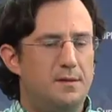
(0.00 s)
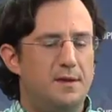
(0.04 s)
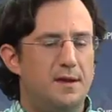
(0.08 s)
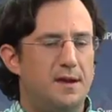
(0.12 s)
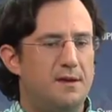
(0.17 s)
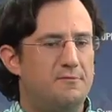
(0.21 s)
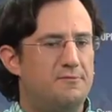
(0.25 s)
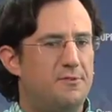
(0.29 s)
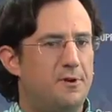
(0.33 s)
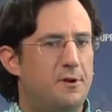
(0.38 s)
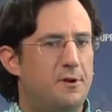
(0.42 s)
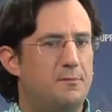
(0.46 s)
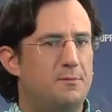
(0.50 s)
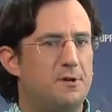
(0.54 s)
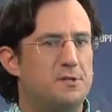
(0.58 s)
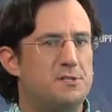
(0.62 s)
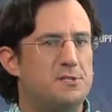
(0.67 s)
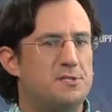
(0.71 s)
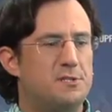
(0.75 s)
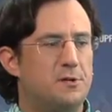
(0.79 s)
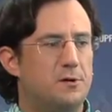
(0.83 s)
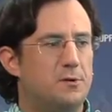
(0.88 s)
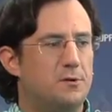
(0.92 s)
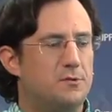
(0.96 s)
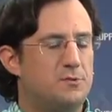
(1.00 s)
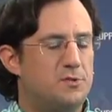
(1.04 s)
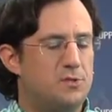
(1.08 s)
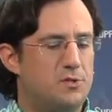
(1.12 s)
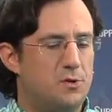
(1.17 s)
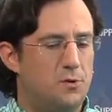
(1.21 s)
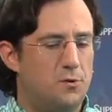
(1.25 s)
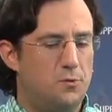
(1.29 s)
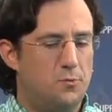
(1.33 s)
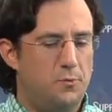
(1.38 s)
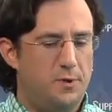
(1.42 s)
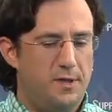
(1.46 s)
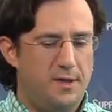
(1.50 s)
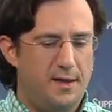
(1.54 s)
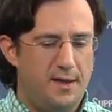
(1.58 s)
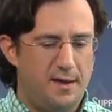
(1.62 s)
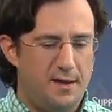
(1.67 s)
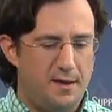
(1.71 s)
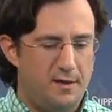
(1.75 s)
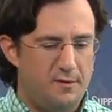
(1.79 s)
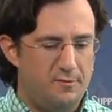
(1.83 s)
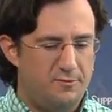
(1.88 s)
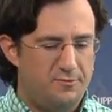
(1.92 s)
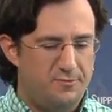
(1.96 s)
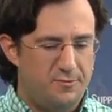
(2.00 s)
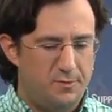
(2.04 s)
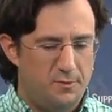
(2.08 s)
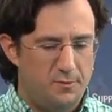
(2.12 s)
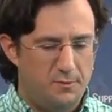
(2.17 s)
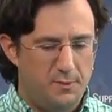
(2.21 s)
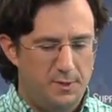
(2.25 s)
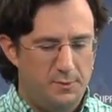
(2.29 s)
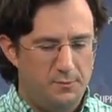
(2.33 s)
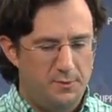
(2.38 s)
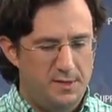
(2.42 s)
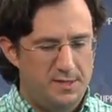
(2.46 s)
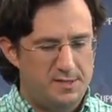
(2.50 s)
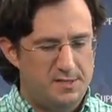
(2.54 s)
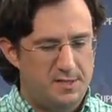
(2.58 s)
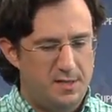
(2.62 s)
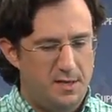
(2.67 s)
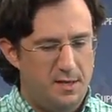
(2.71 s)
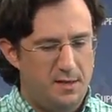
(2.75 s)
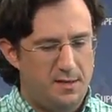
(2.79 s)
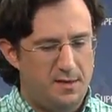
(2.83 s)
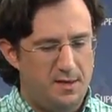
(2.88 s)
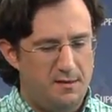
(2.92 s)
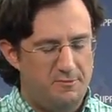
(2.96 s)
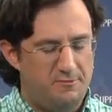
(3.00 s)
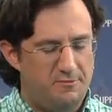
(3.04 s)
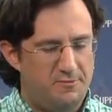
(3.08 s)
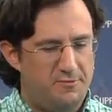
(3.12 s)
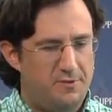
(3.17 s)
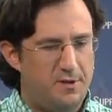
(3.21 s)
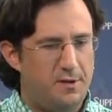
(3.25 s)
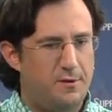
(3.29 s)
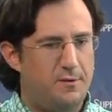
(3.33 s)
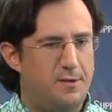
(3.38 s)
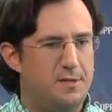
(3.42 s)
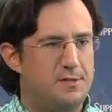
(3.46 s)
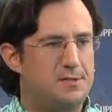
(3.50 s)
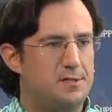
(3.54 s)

Yeah, very much so. So we take a very